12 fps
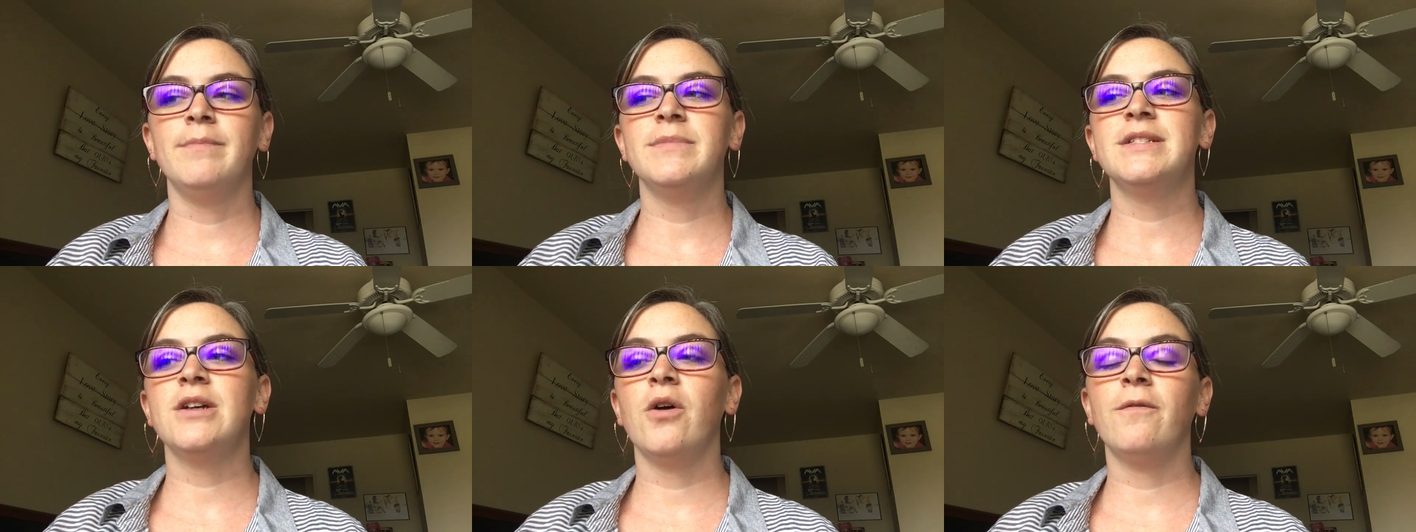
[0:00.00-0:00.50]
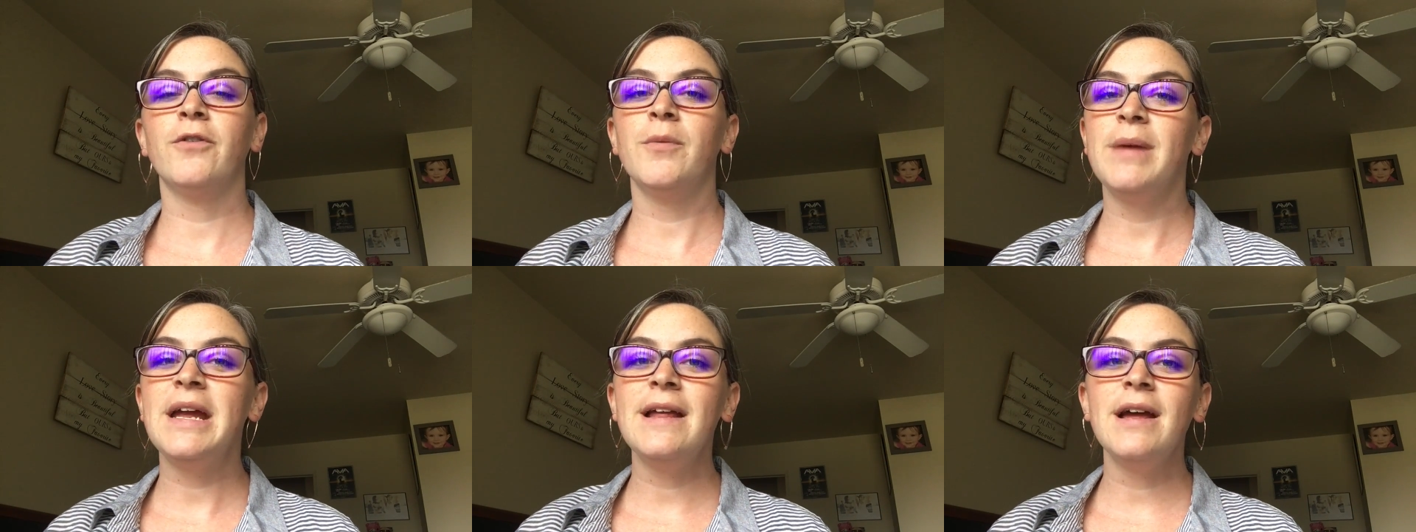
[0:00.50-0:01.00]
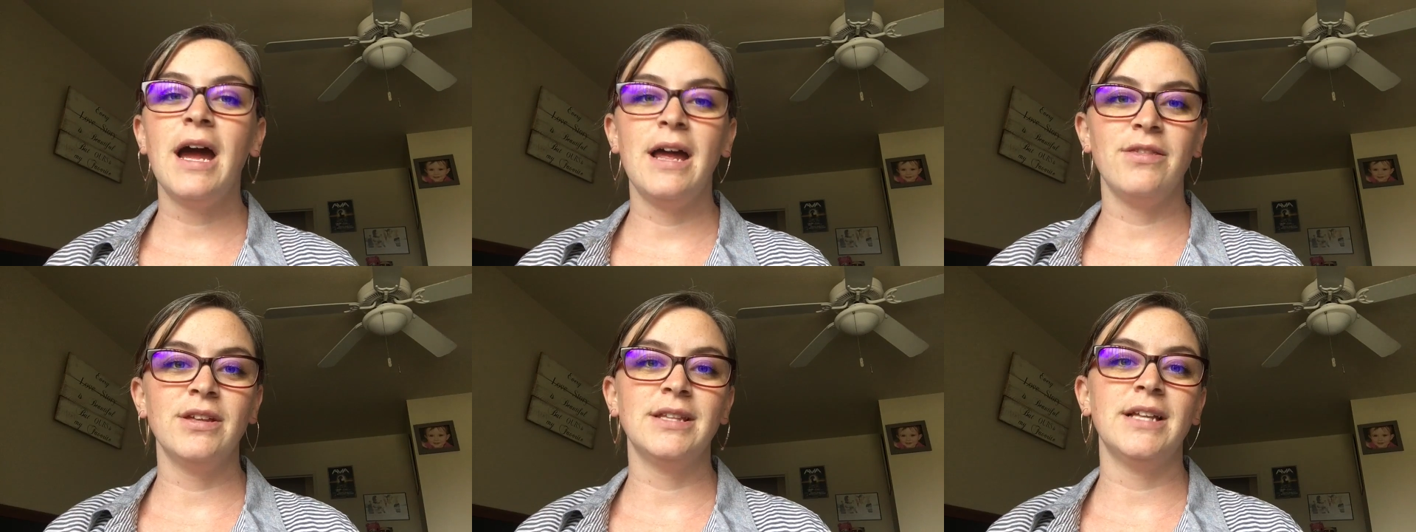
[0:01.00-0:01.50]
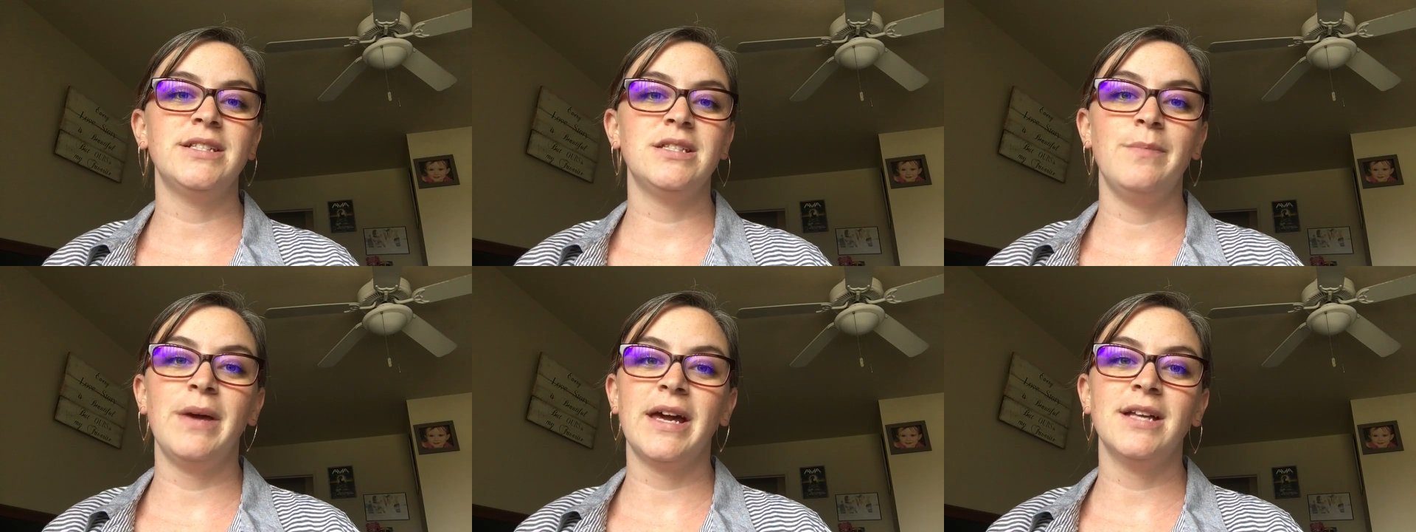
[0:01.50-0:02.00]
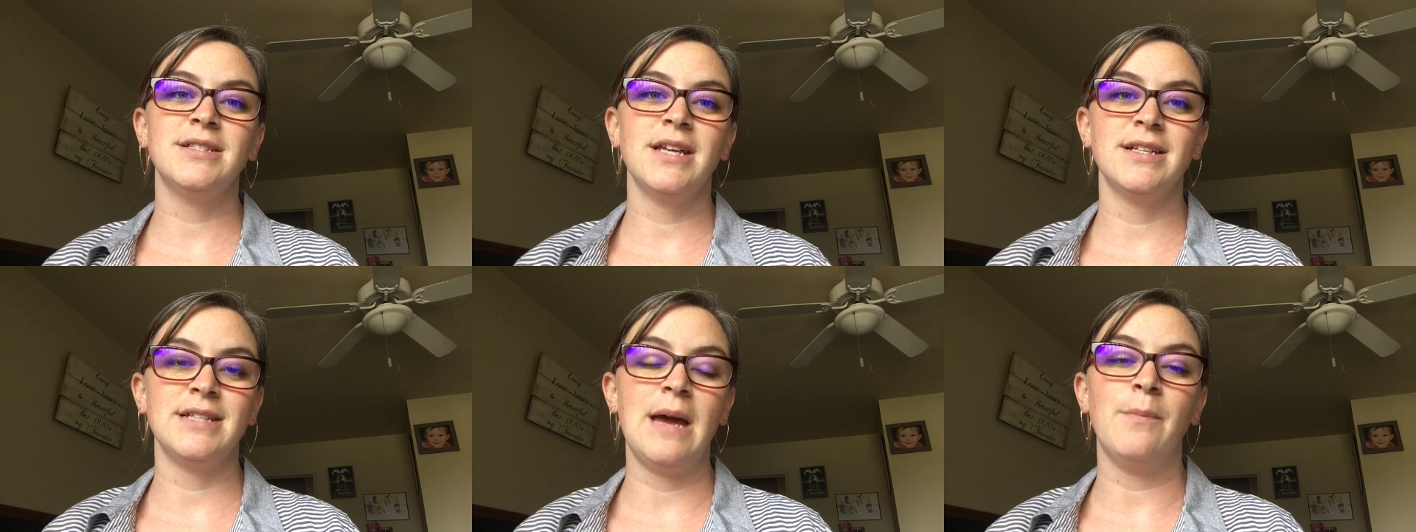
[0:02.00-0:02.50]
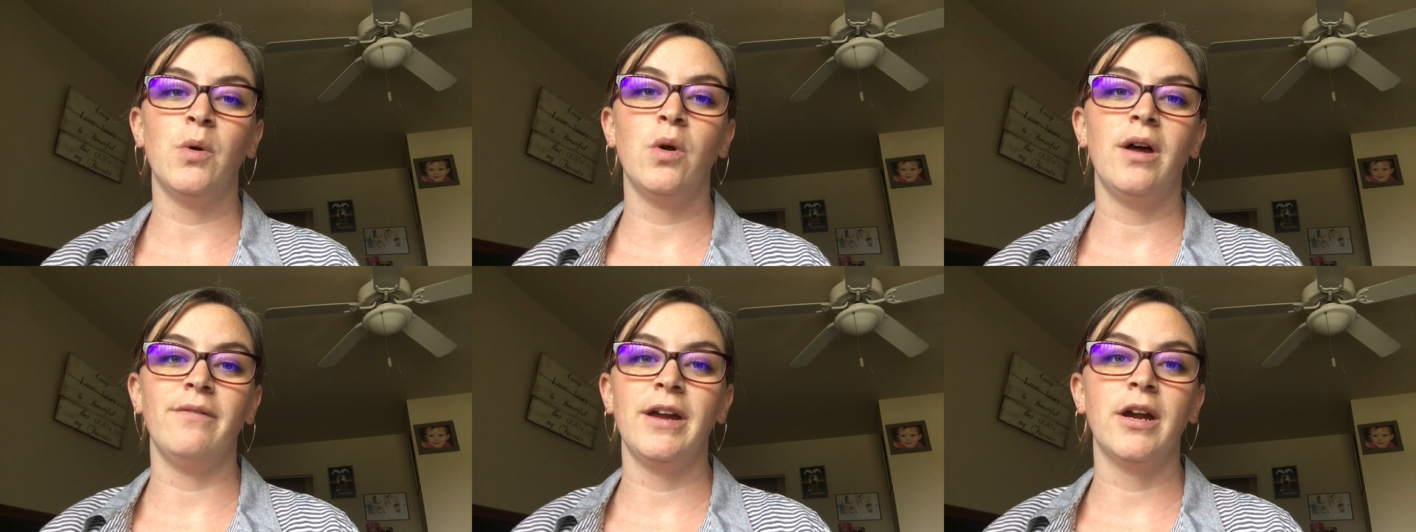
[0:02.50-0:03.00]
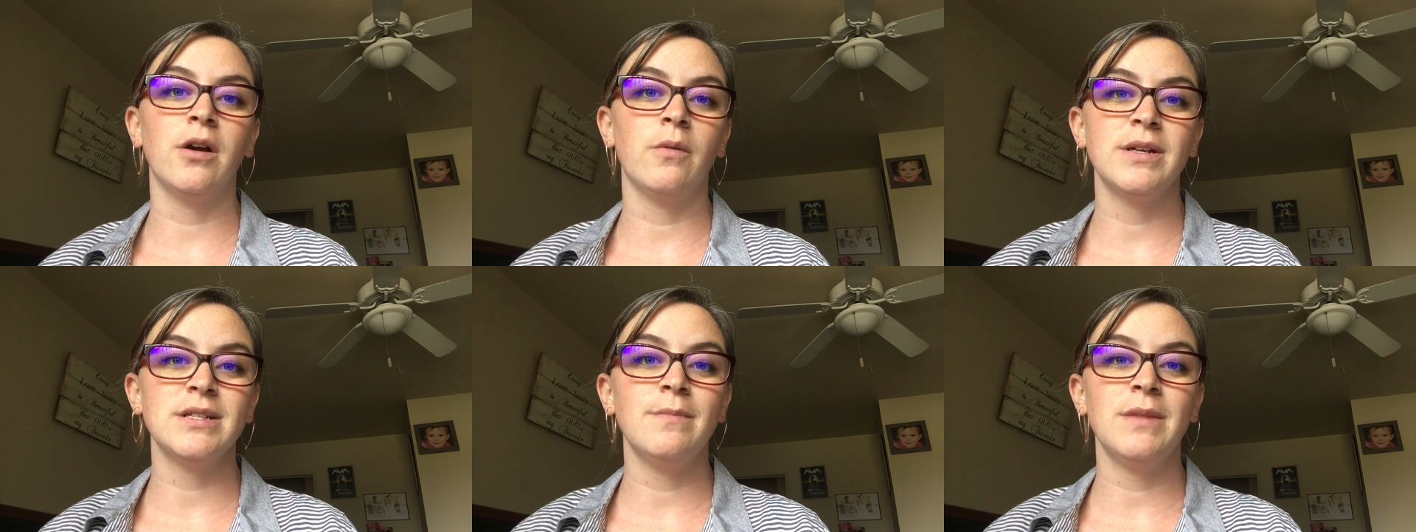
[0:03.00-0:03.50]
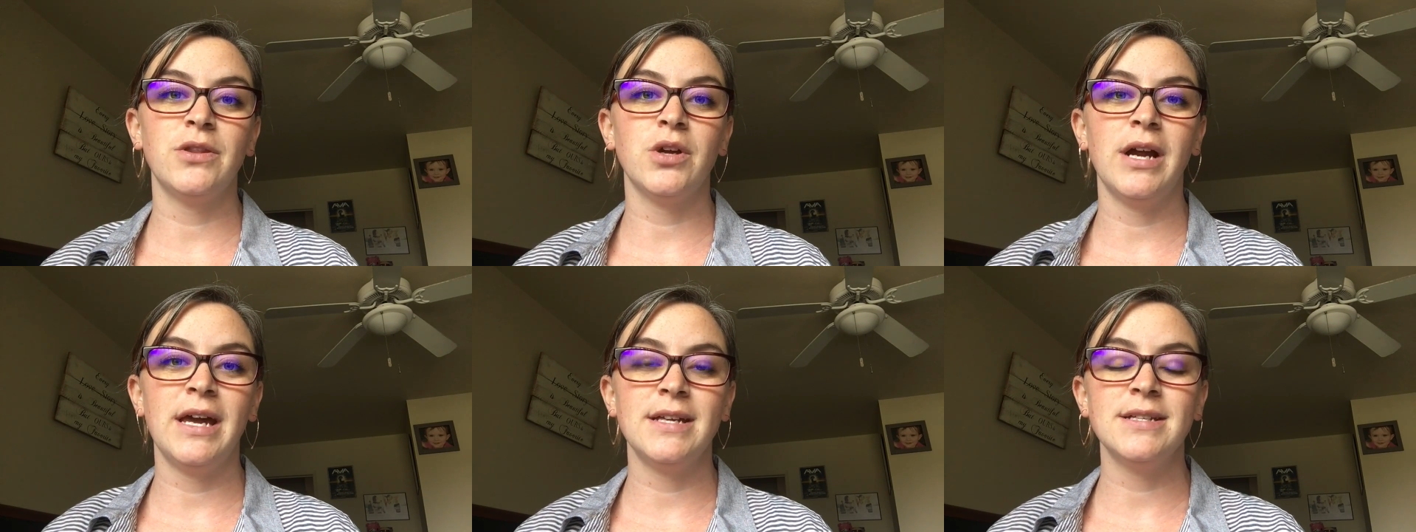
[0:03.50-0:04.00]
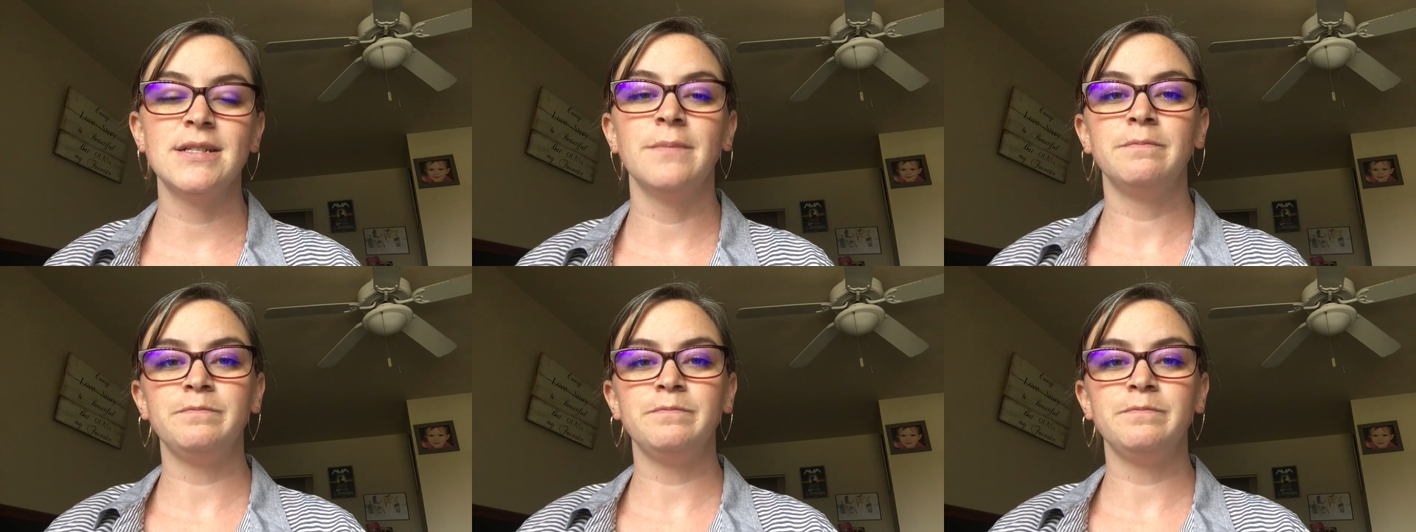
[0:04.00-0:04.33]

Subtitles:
So for me, I think that's the biggest example of heroism that there is.